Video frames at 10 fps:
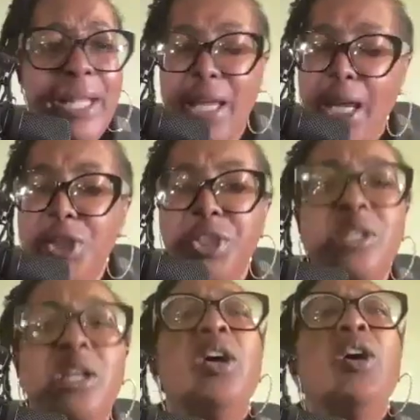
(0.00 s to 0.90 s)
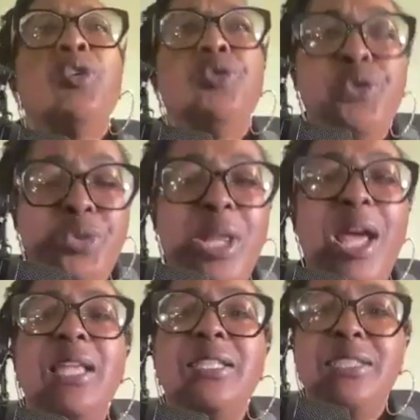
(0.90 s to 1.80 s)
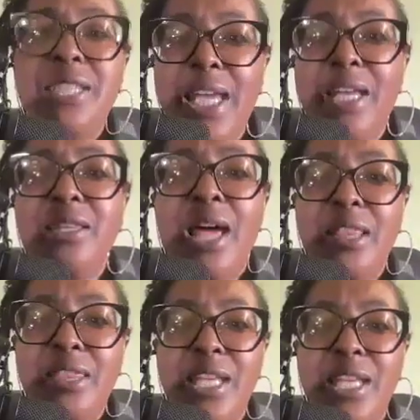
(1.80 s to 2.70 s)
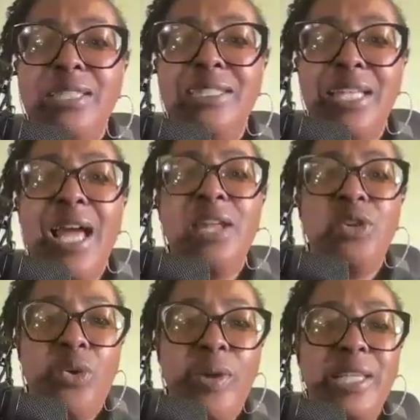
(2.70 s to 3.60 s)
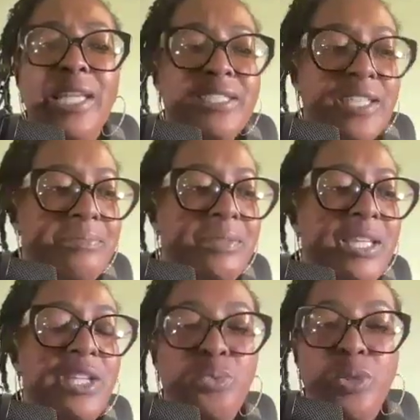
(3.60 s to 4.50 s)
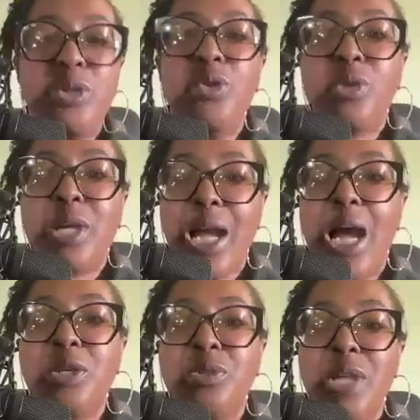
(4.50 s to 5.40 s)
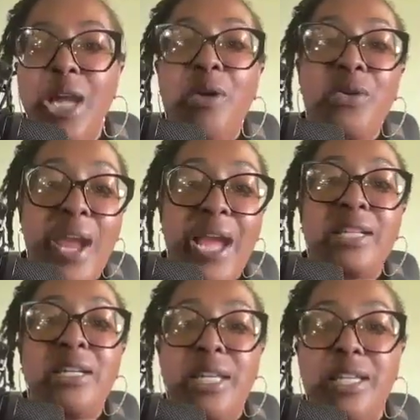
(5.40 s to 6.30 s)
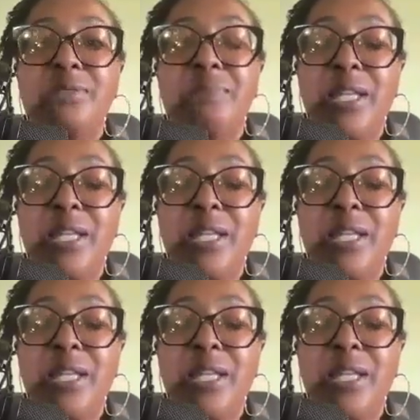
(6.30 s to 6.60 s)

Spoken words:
medication, do not take a lot of things not knowing that some things will counteract against